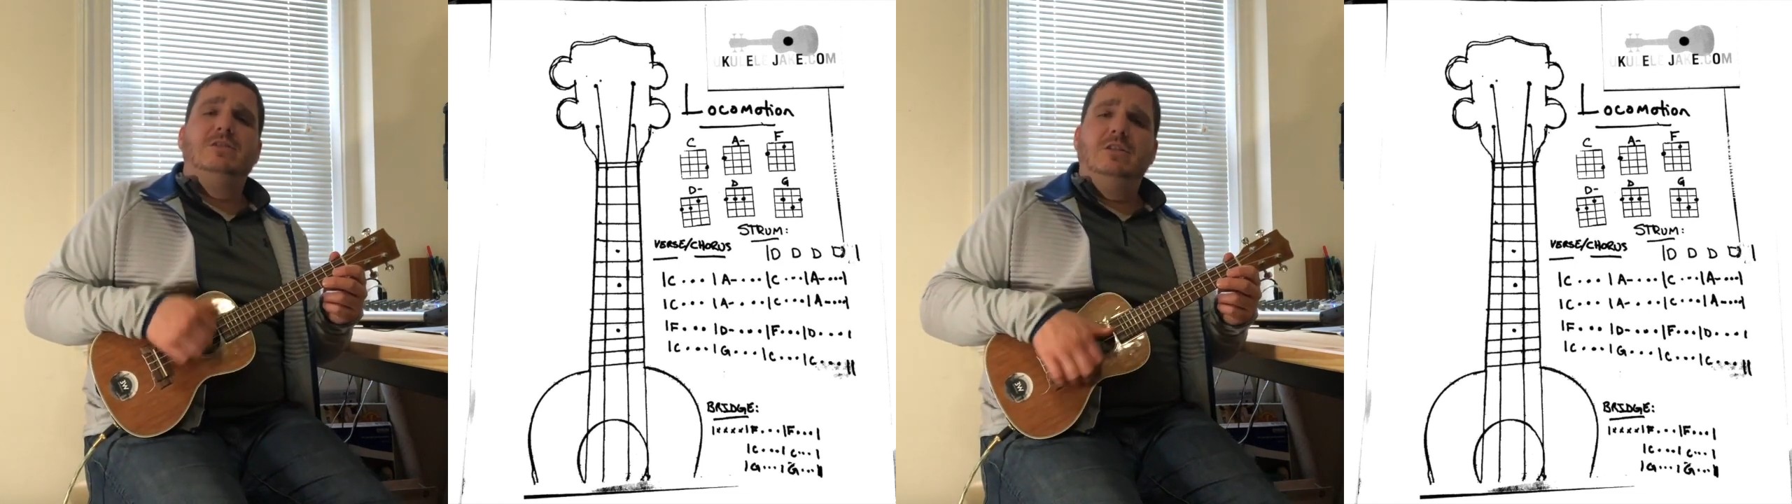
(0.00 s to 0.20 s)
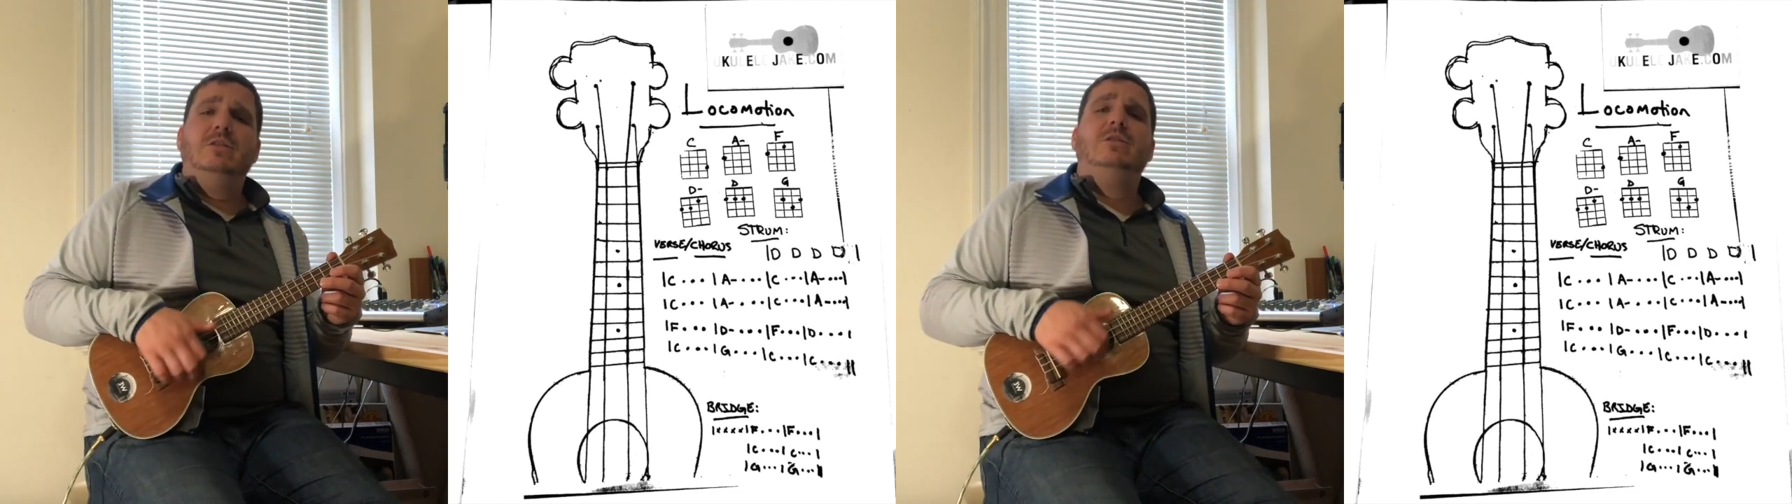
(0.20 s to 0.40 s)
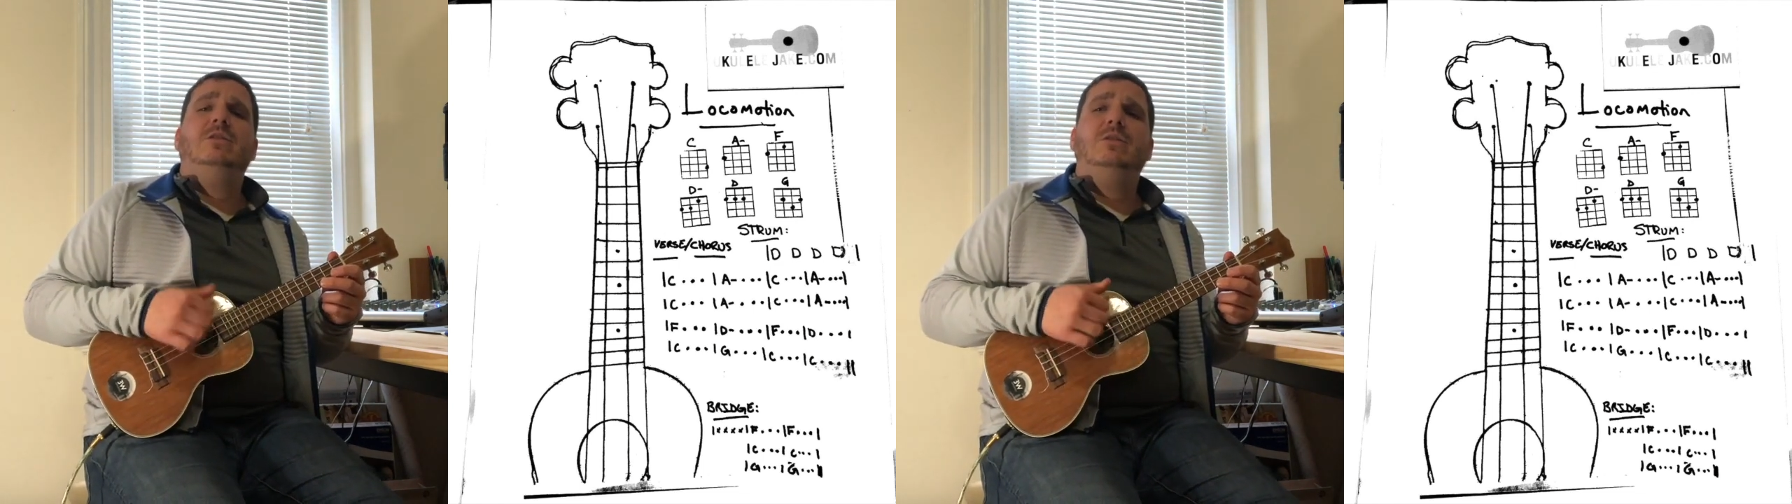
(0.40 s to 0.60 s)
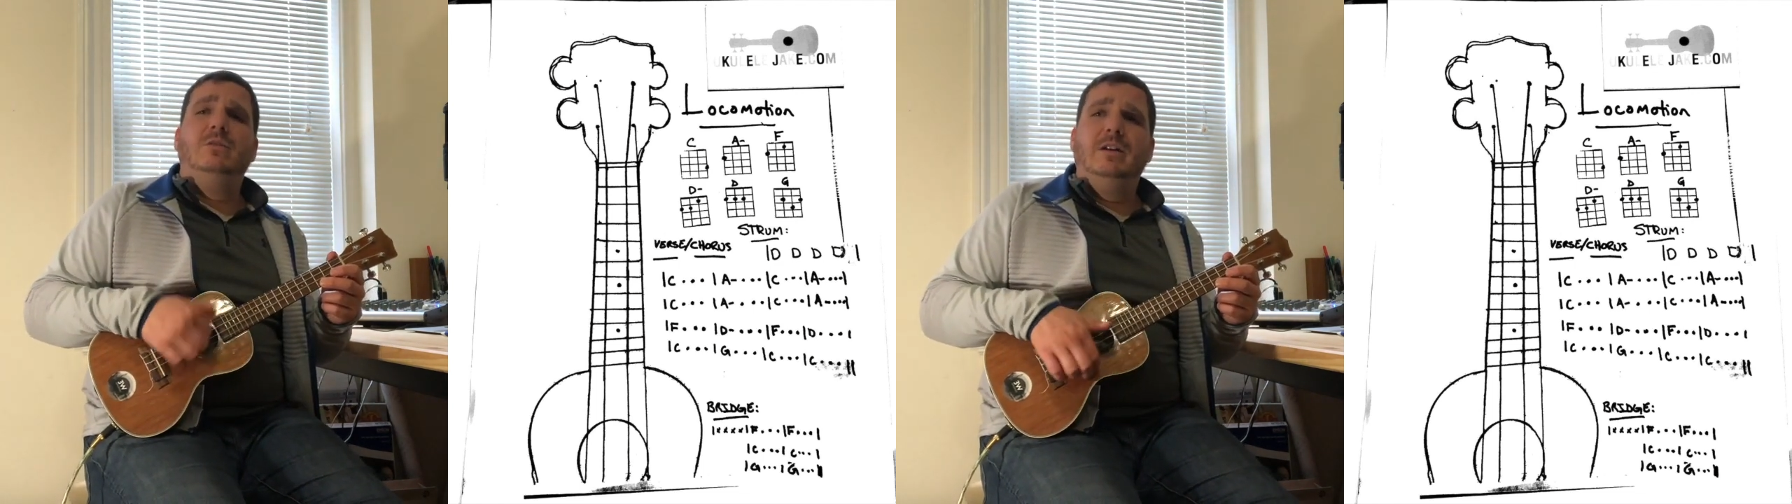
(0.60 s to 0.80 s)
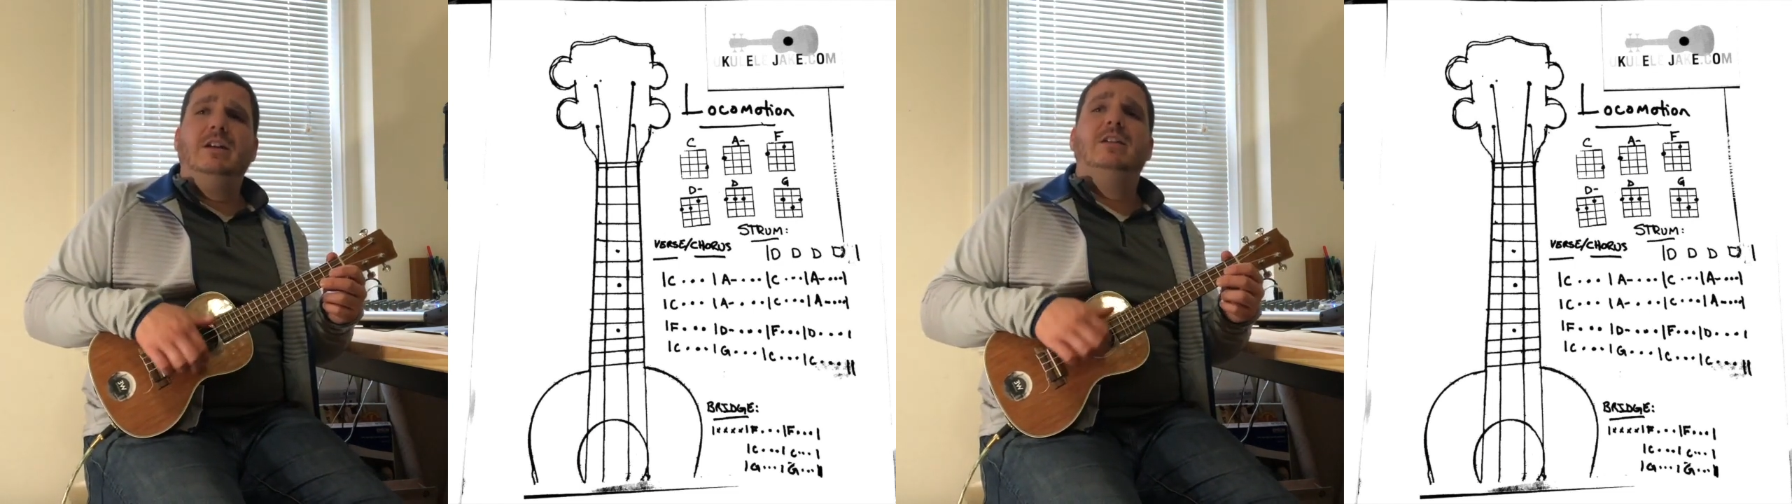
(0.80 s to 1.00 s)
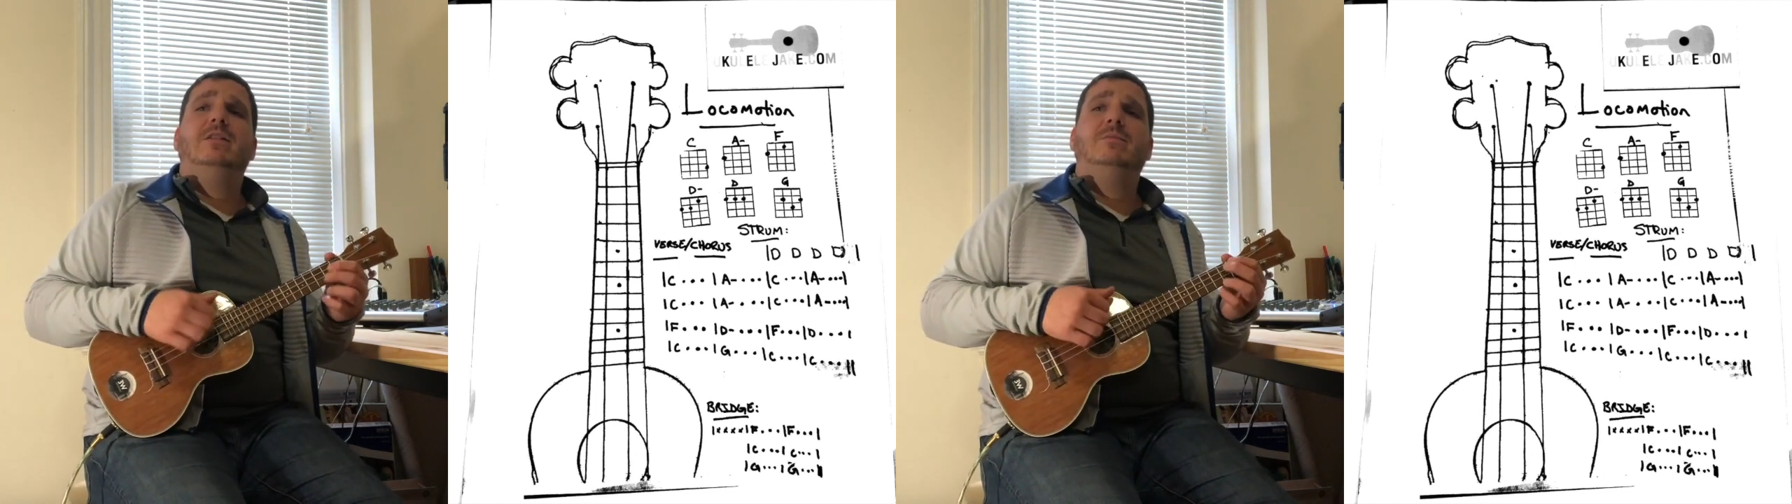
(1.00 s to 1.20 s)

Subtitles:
doing